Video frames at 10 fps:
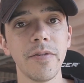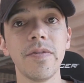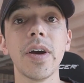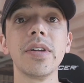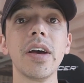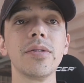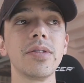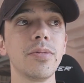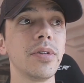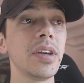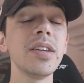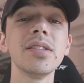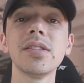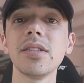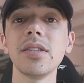found out, well,
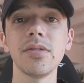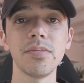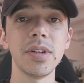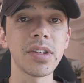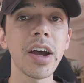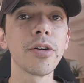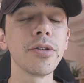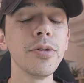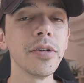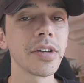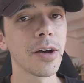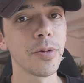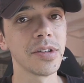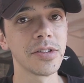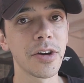his entire Google account
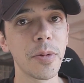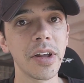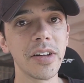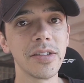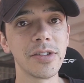wasn't terminated,